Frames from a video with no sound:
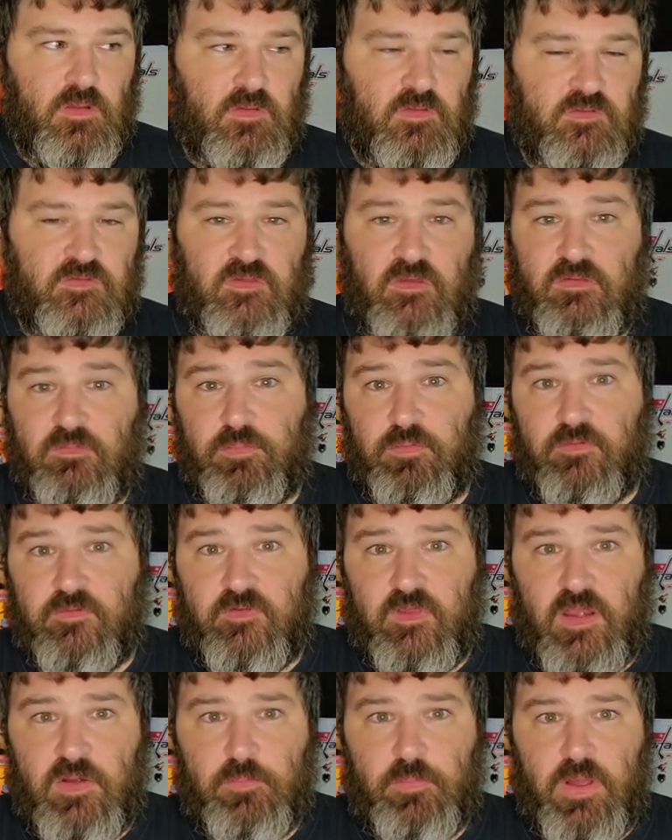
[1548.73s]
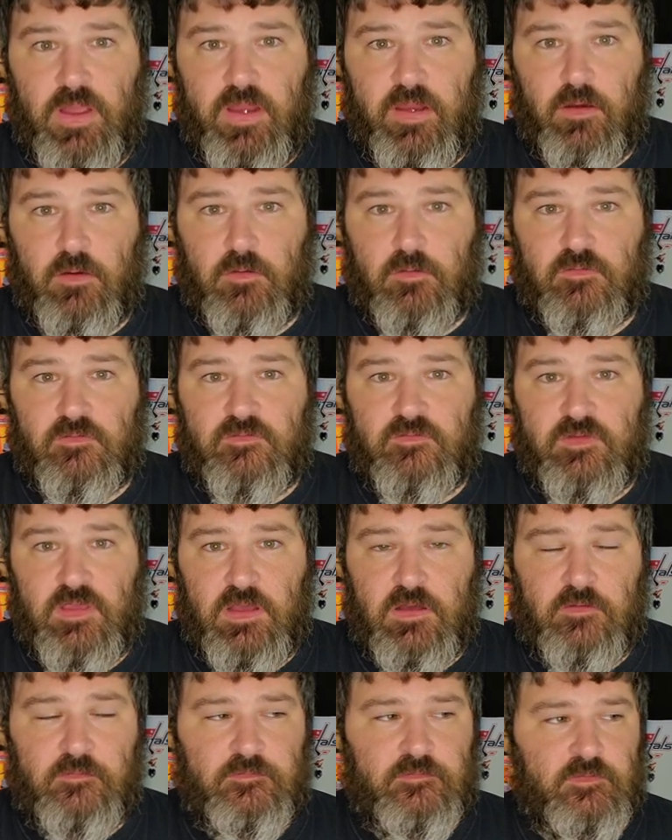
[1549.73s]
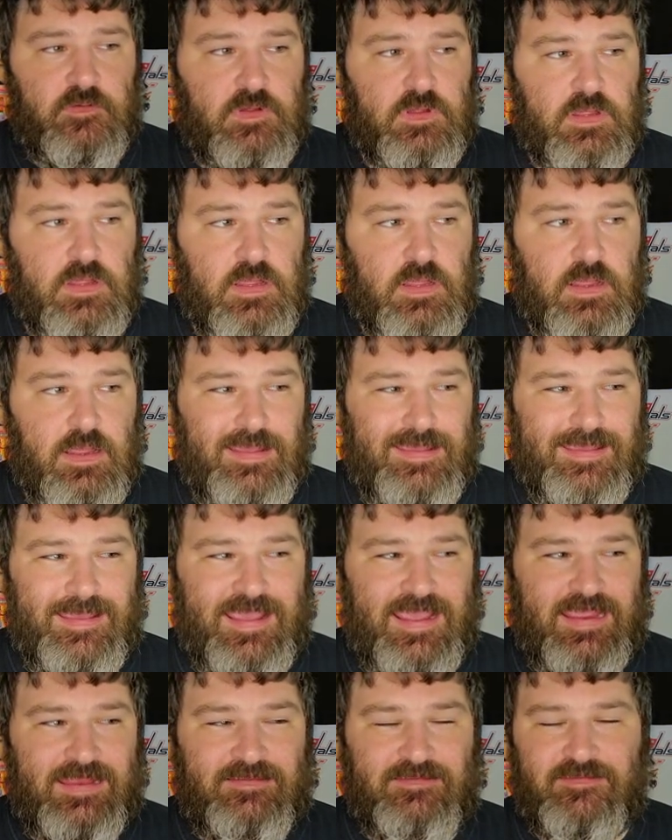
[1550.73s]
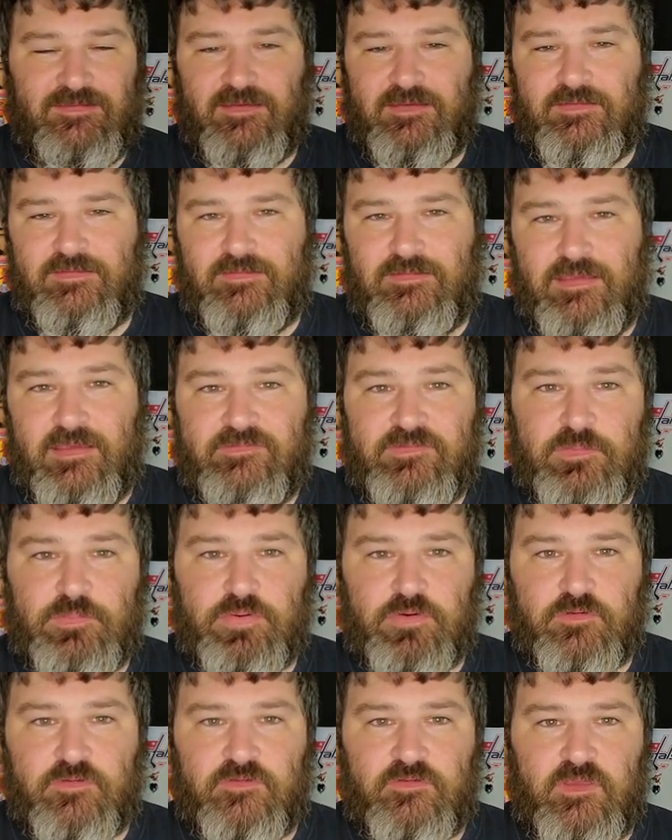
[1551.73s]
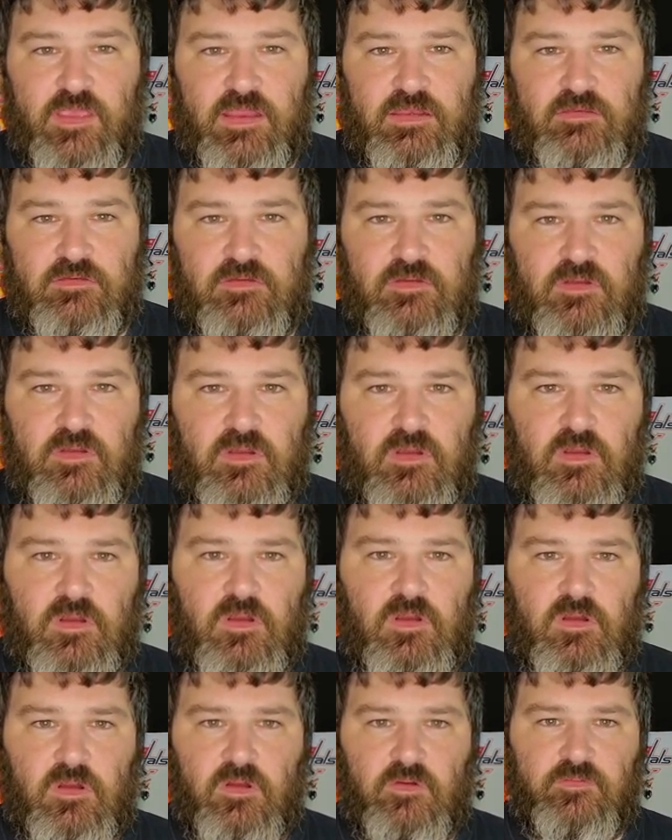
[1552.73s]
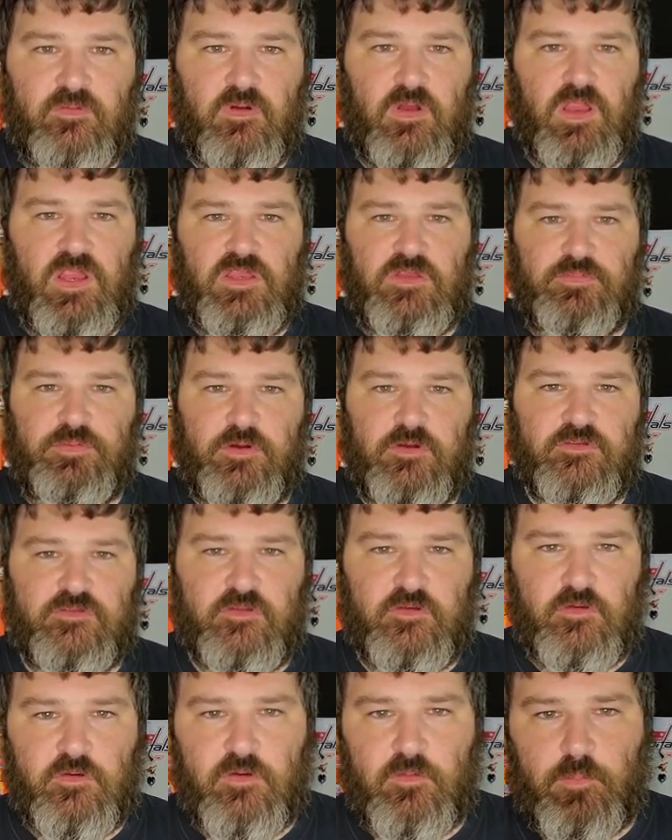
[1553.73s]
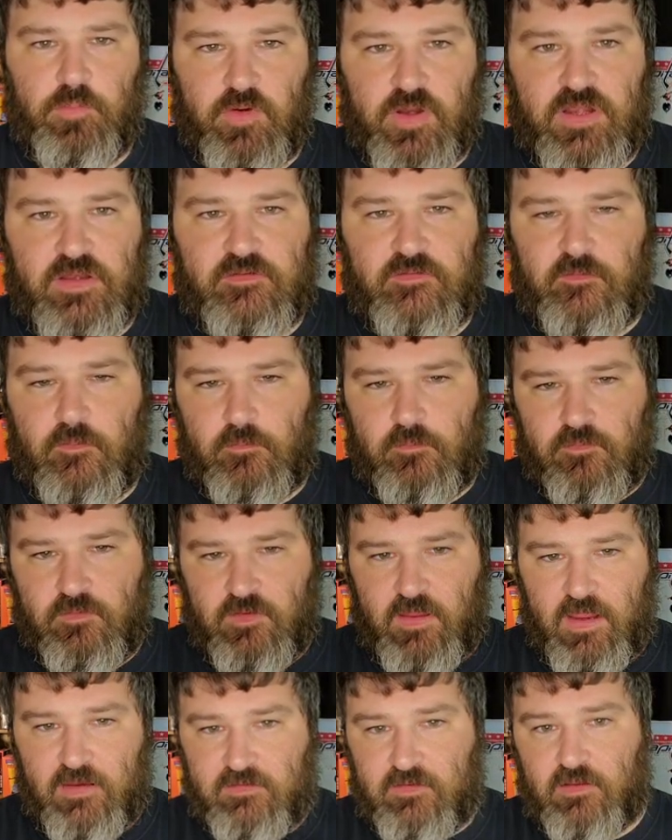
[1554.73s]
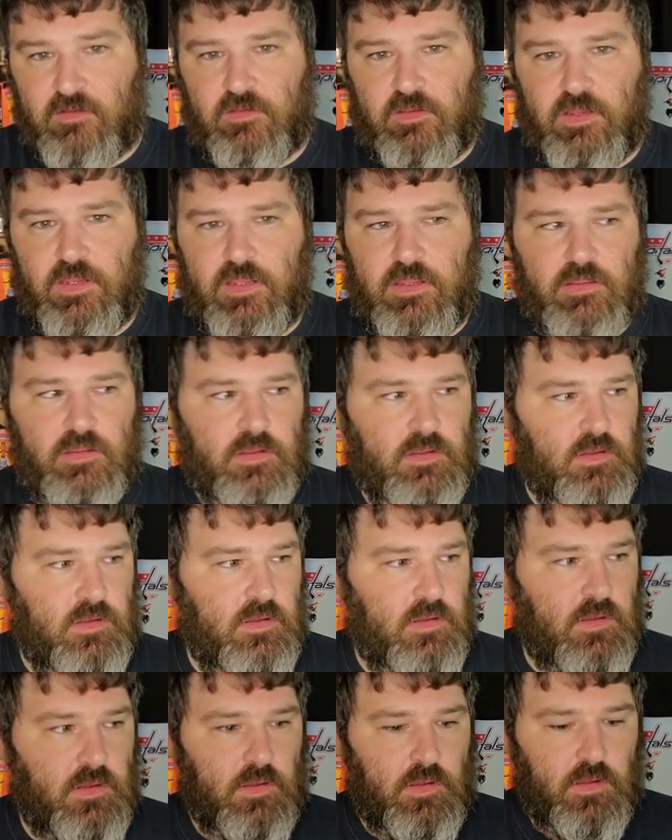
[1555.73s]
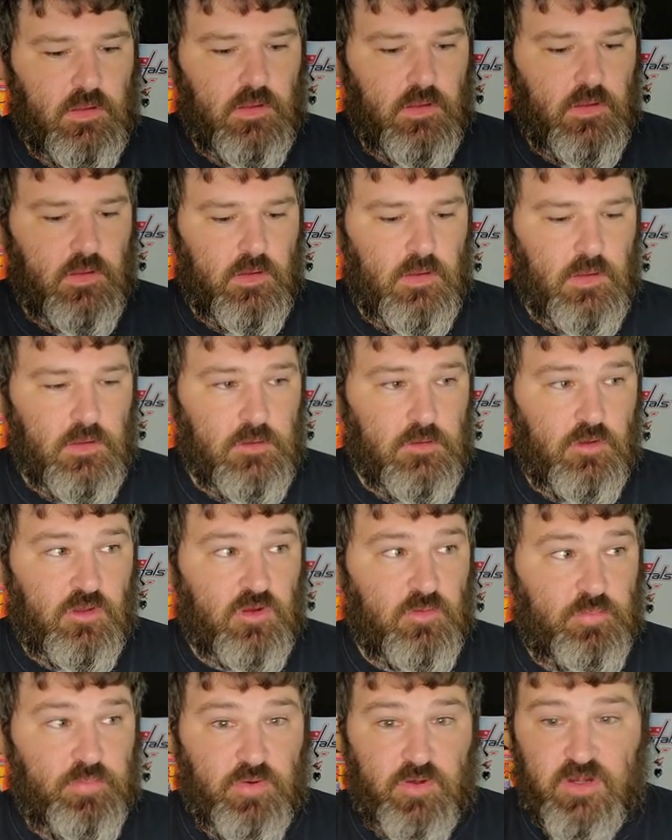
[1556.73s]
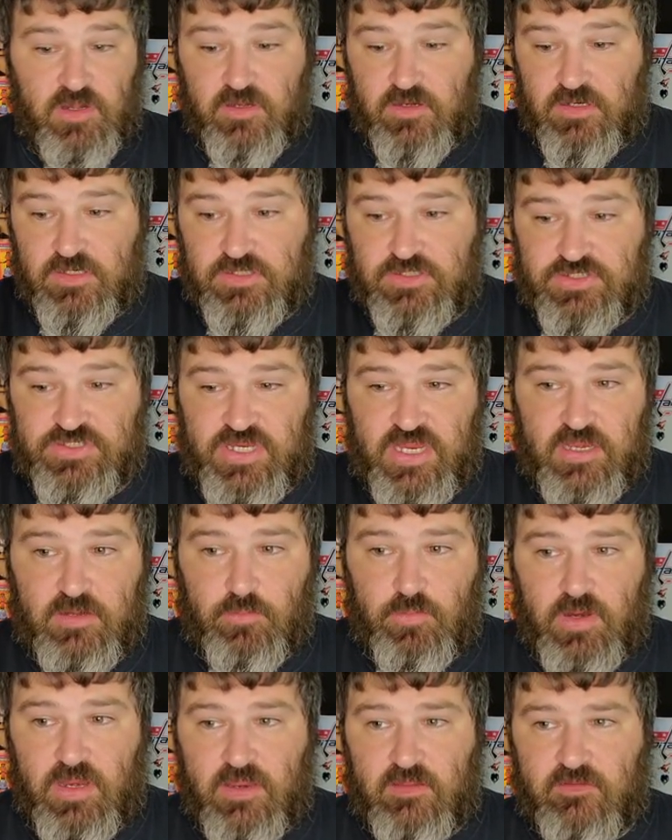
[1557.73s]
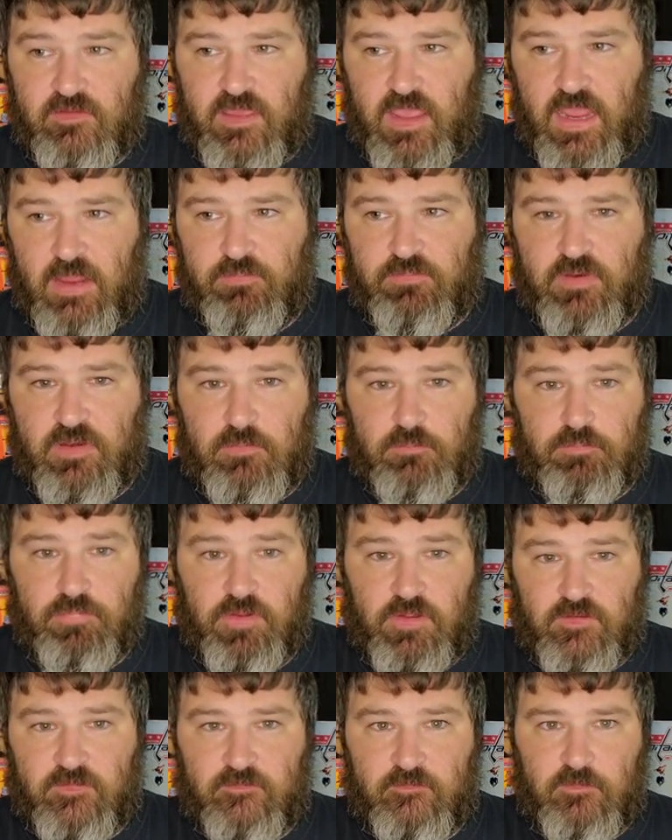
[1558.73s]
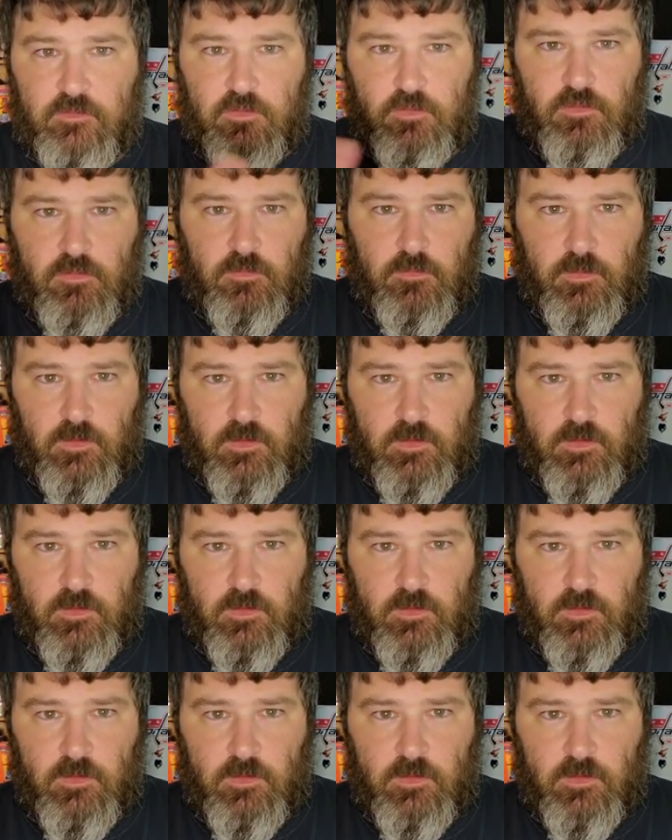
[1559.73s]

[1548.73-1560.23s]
6% by herself, adds 7% for each person on a bridge. So technically, you could put Janeway as captain plus 2